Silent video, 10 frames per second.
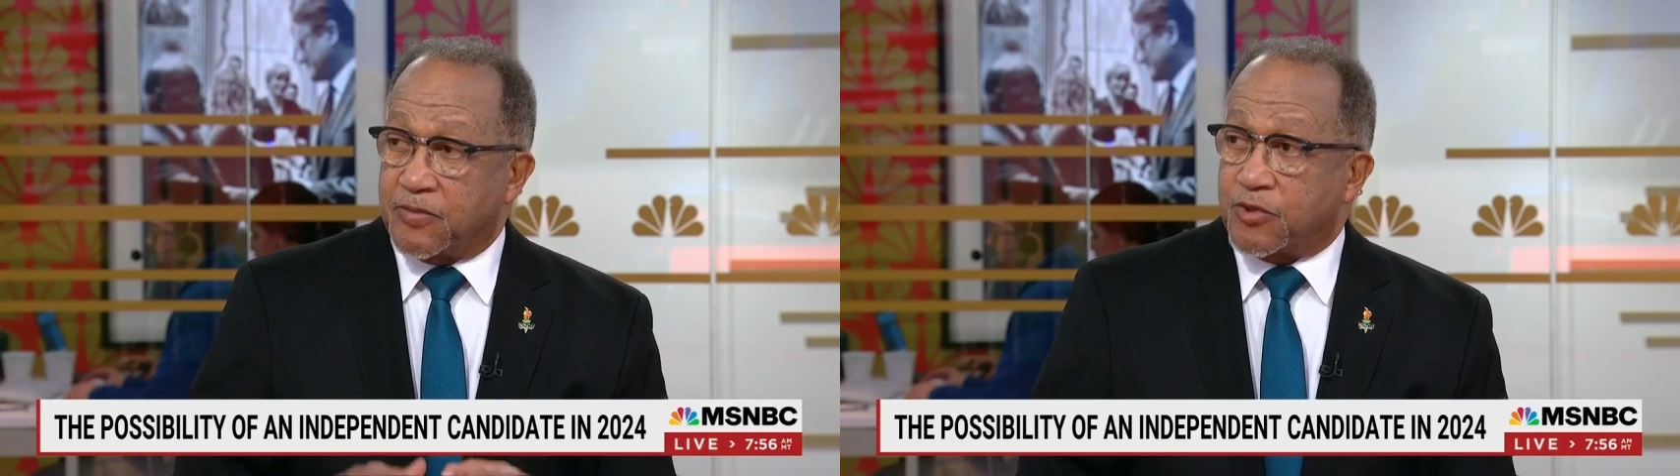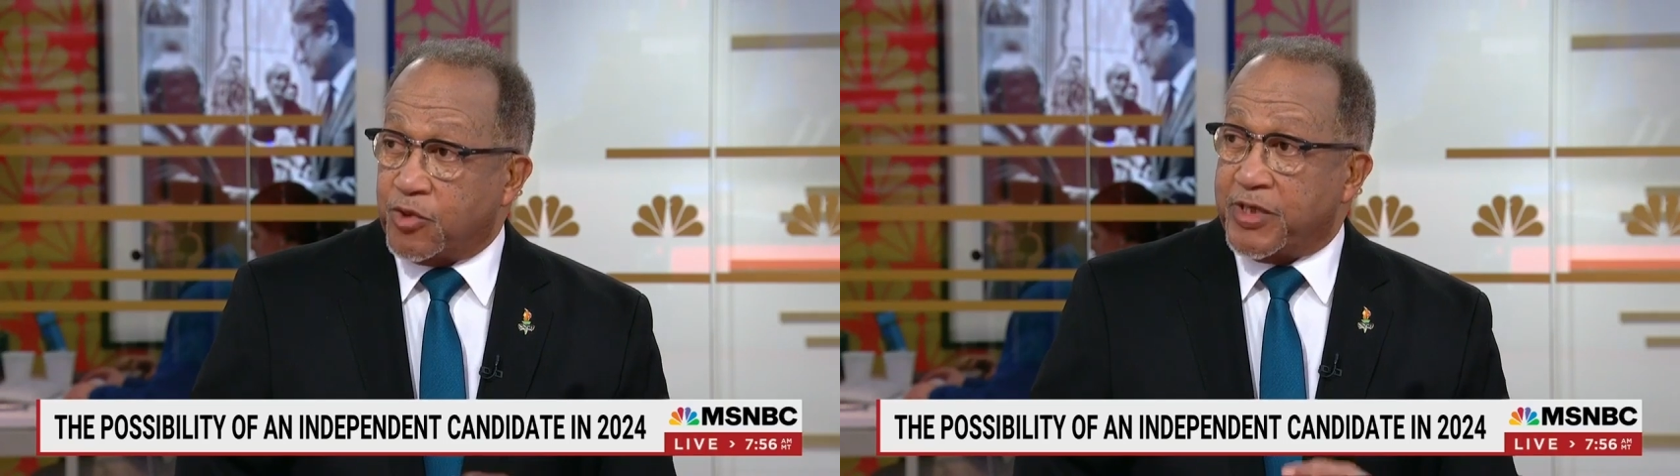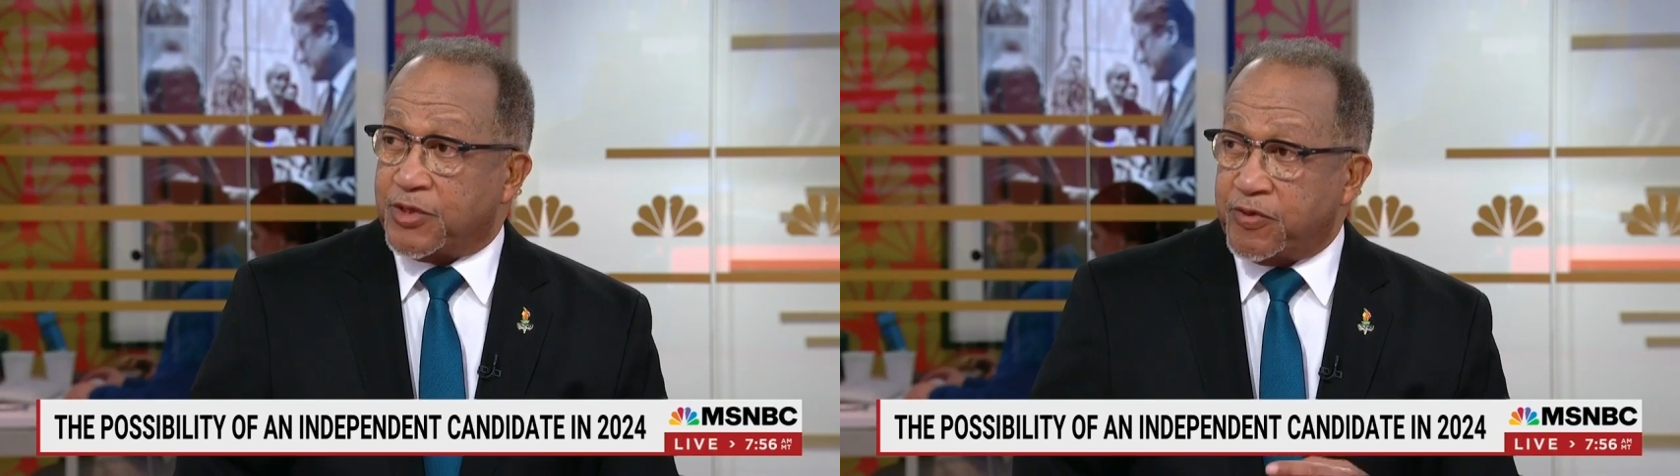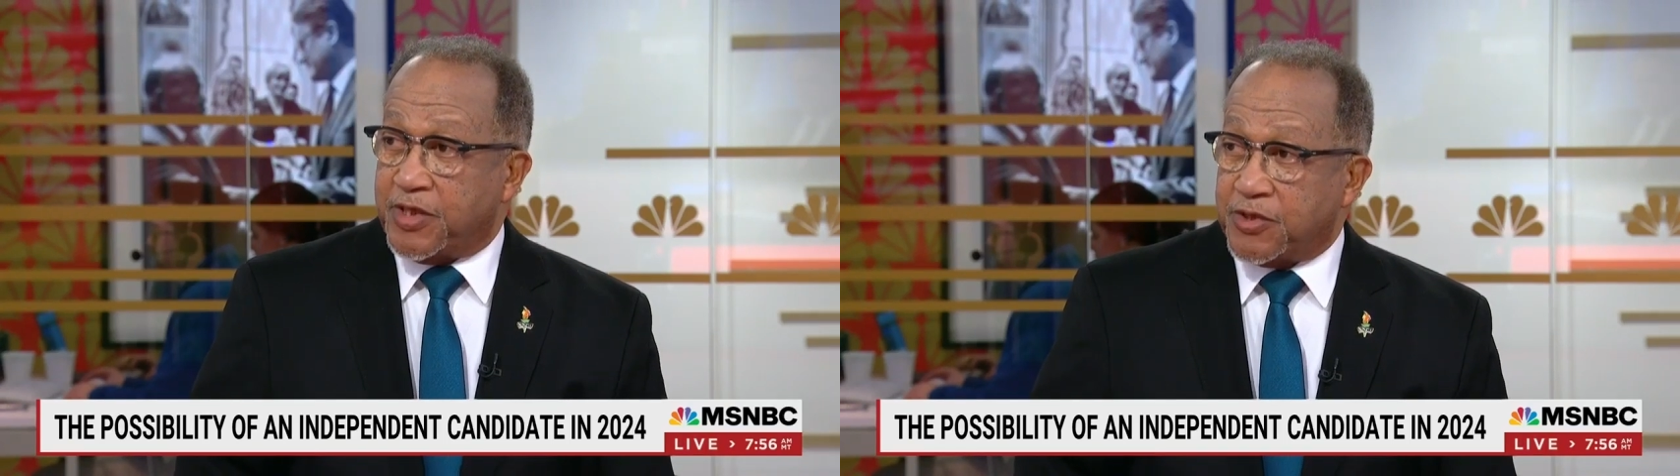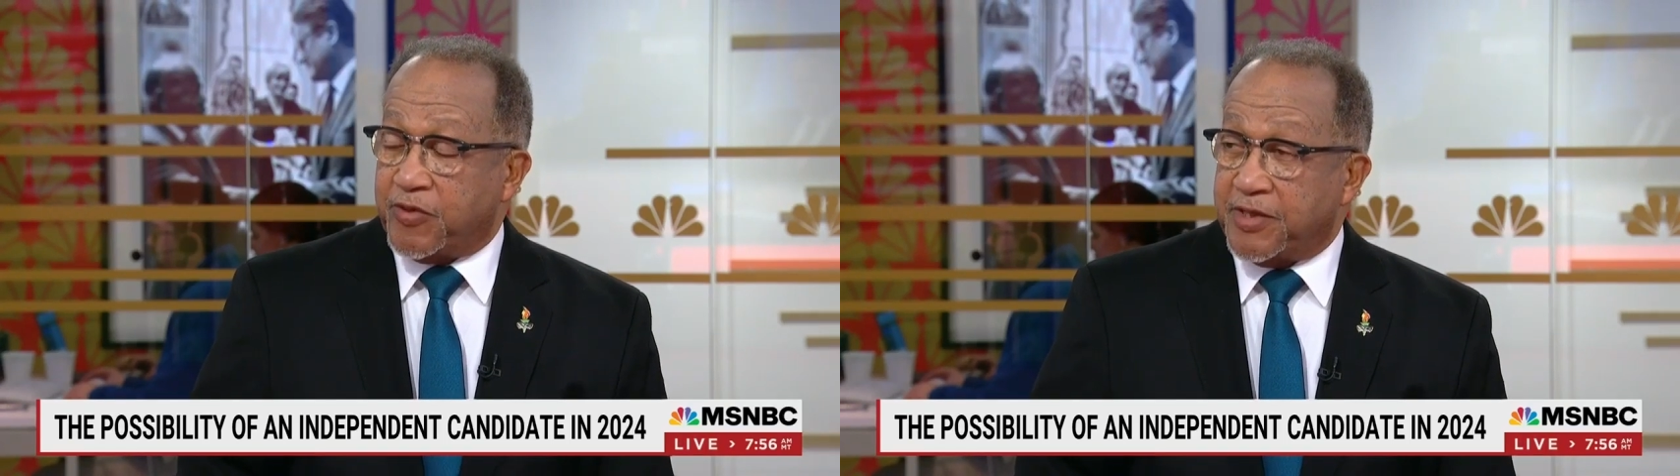
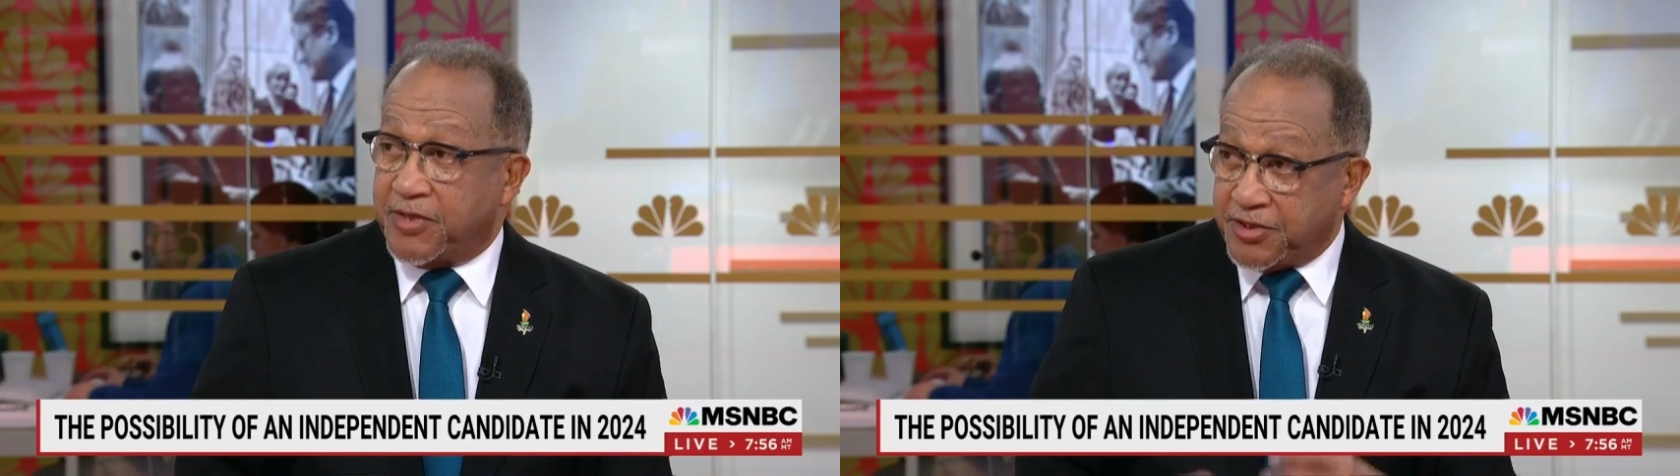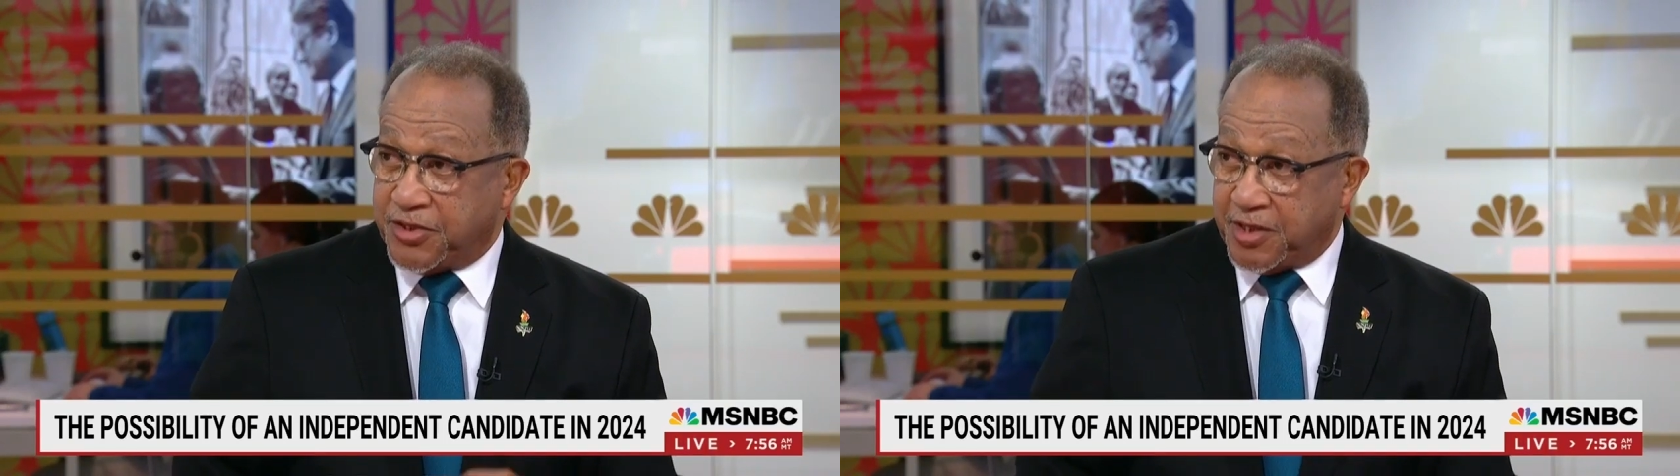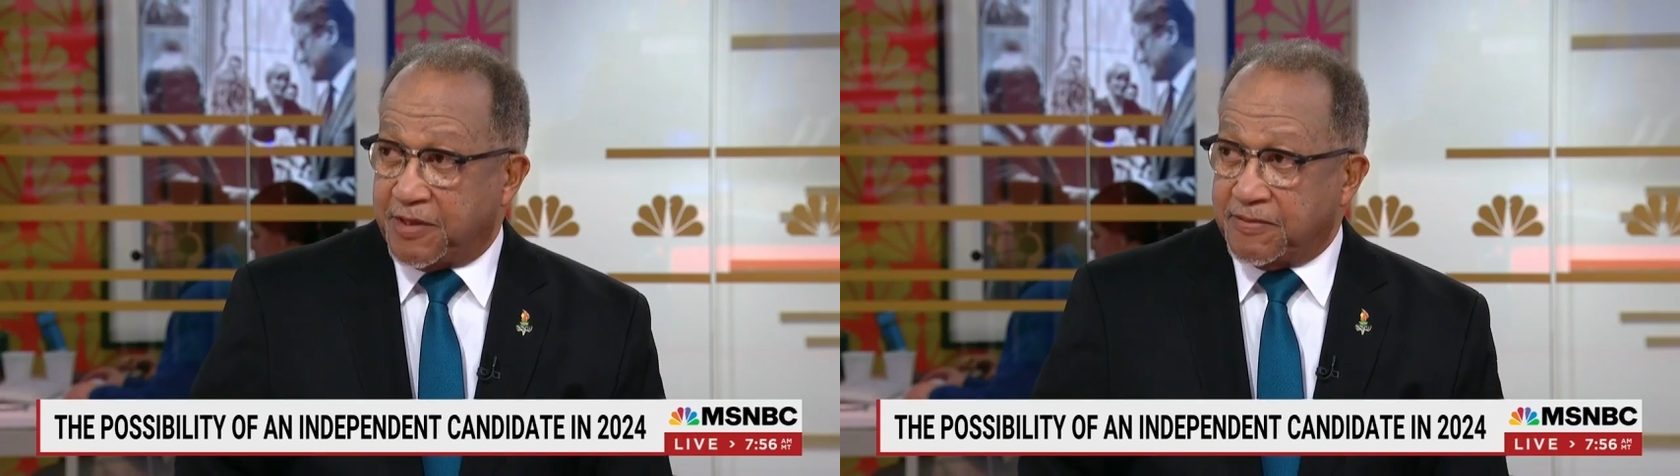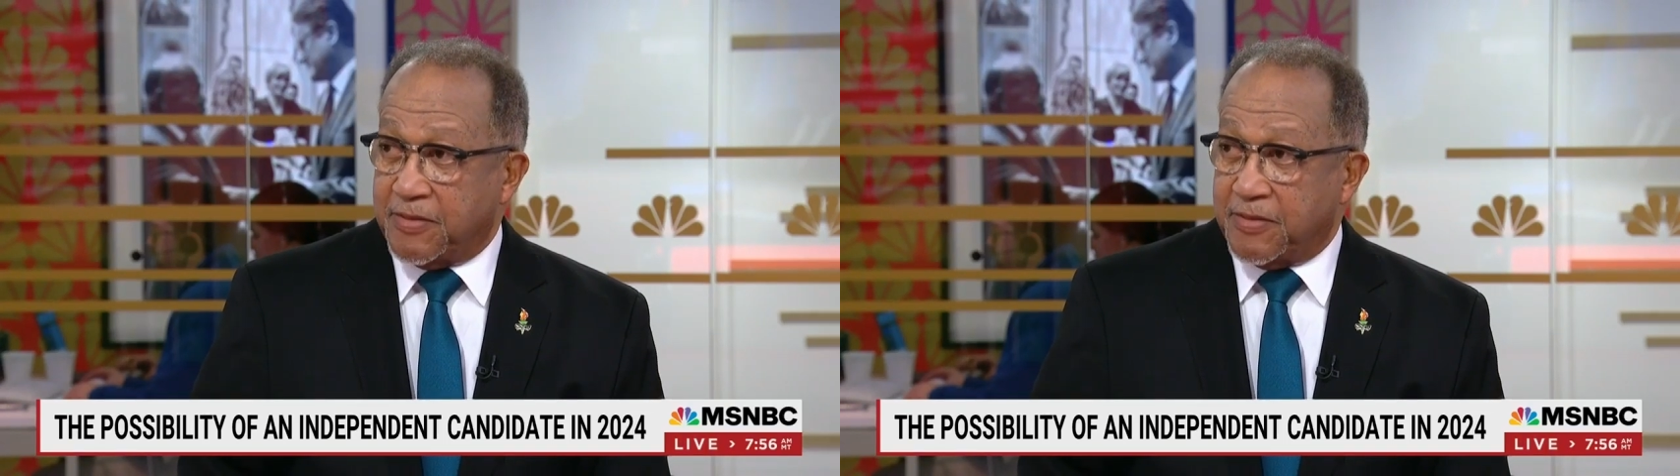2023, this year,